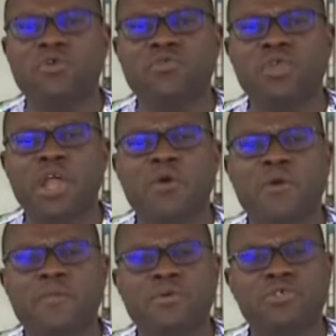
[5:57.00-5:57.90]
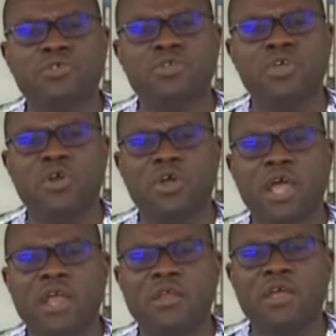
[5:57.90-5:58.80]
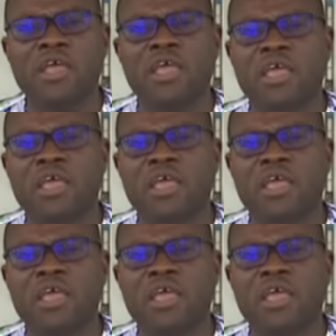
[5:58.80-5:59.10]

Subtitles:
reviewed the composition of the body